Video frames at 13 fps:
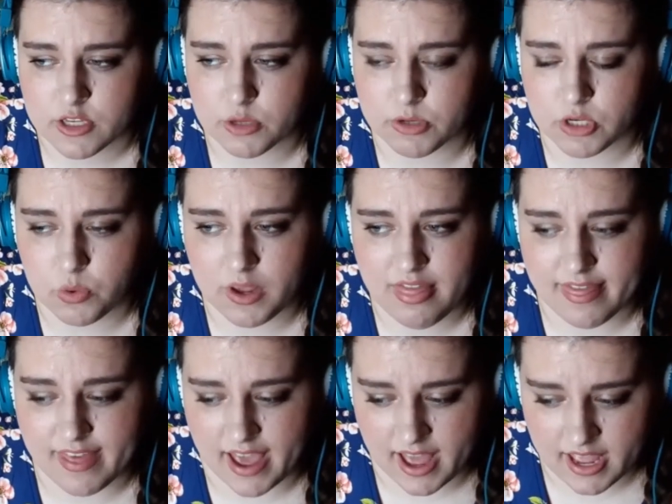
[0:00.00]
So
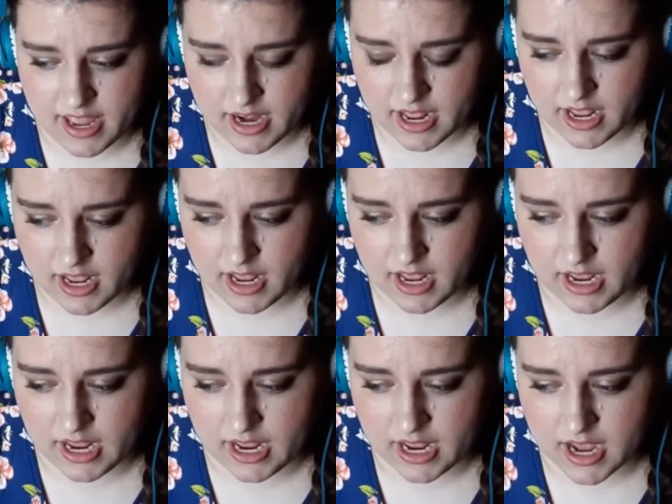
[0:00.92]
between that
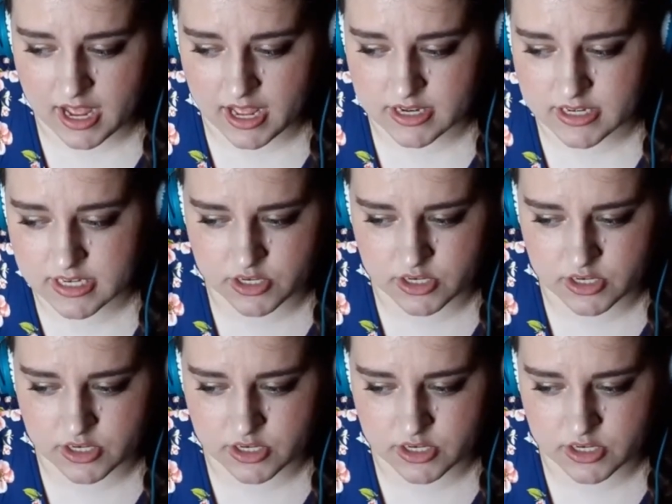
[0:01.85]
and